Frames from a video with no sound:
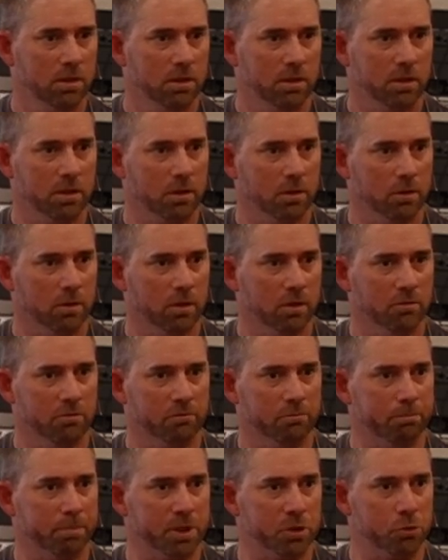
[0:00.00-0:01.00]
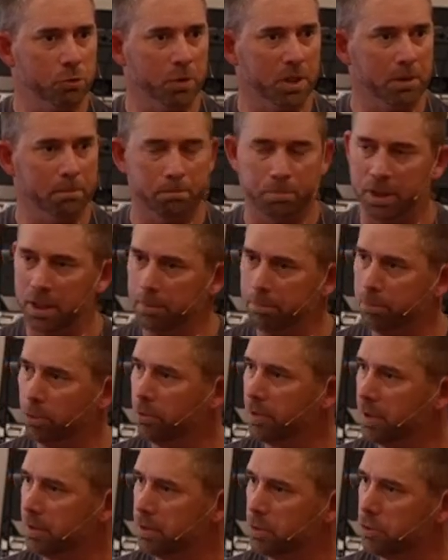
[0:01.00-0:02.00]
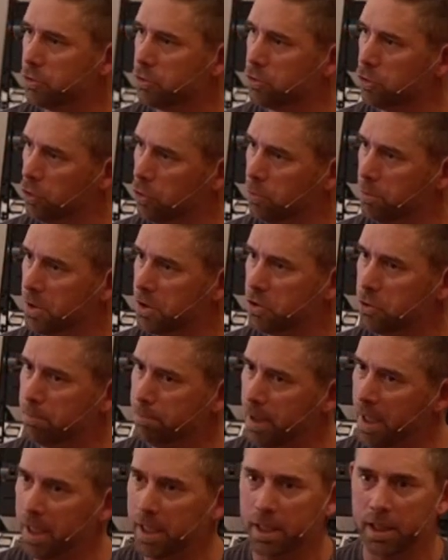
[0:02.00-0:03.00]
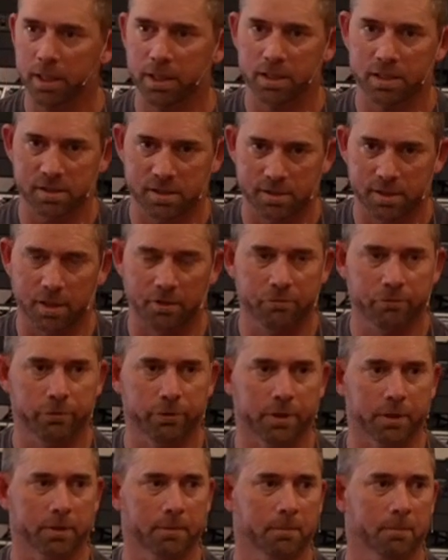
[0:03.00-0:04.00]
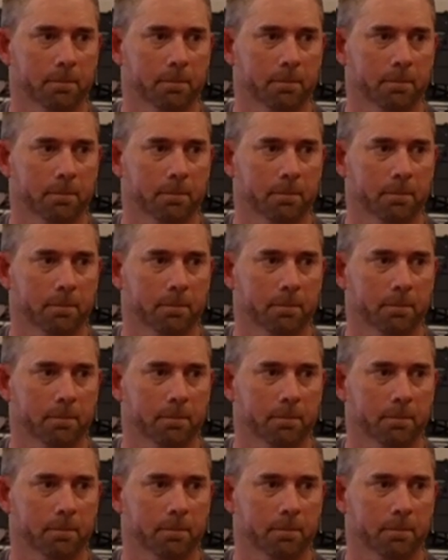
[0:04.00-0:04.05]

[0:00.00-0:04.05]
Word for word: you know, between people that there's so much pain and suffering.